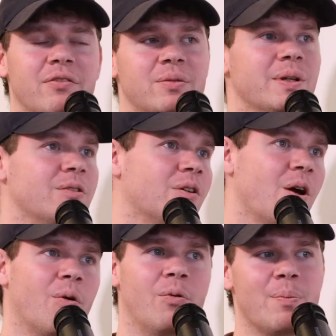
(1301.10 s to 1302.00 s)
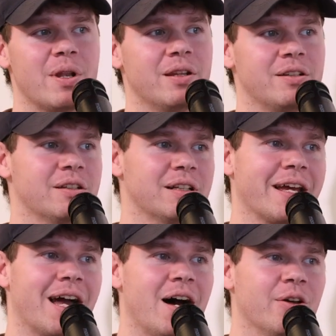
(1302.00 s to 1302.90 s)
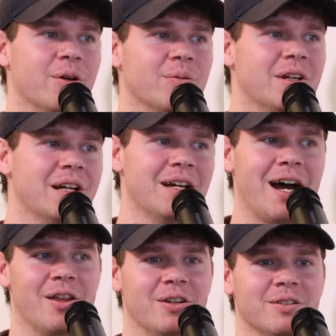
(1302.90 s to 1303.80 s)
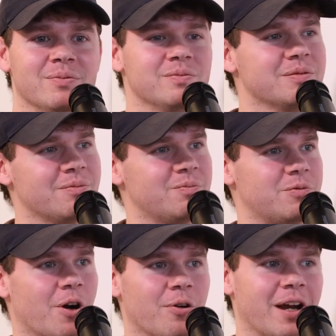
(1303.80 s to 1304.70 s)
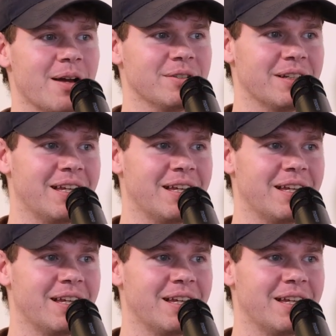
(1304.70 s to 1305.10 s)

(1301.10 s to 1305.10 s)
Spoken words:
have to be ripping to like other programs.